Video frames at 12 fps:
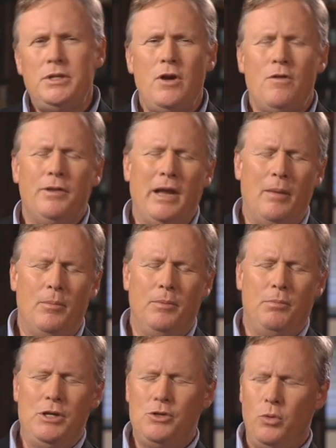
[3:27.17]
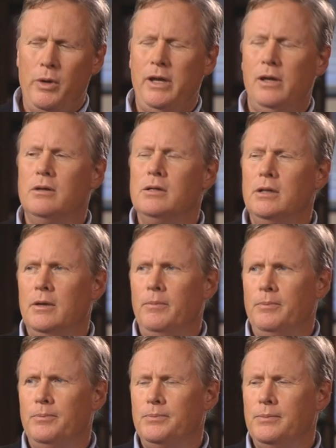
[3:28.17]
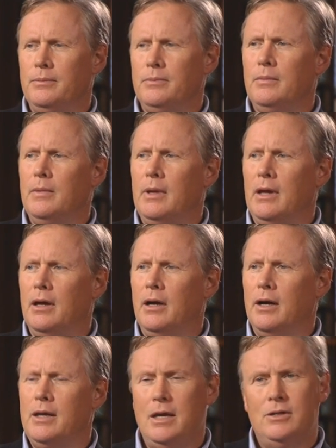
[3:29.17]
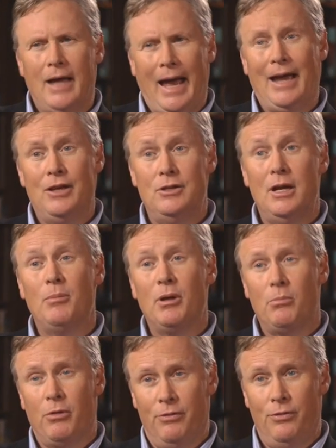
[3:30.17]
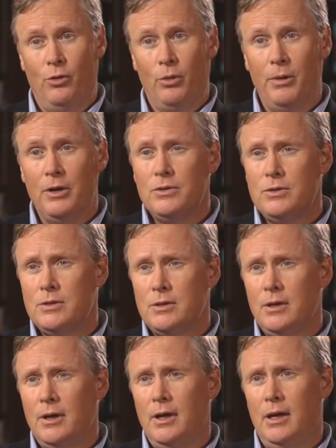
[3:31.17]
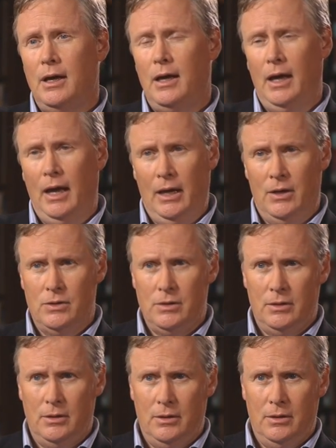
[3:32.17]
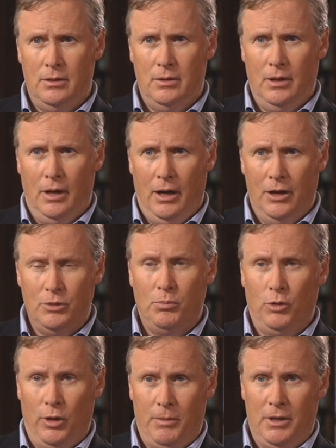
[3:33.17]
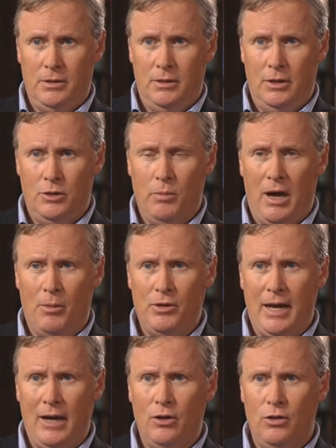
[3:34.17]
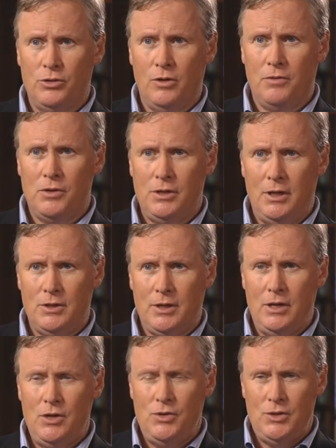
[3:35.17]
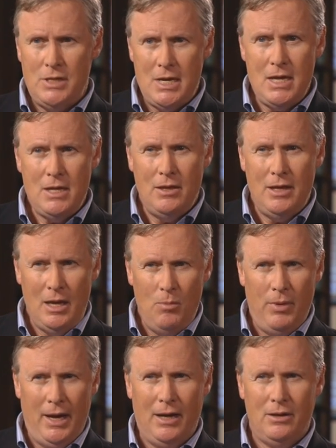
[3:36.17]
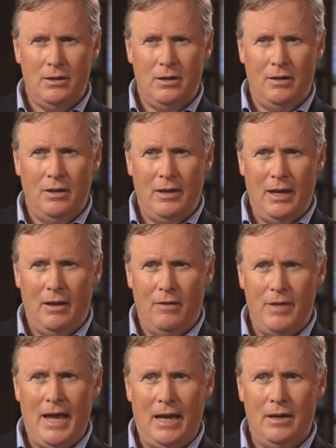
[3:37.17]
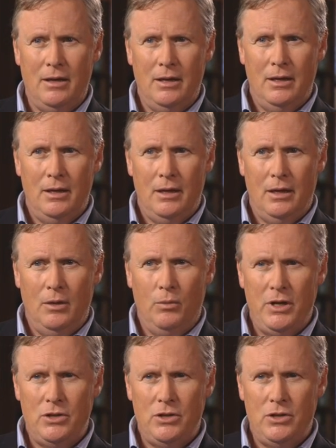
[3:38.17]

the overlap between a kid's academic performance and a deployment? His mom or dad goes overseas. Can you see the impact of that in what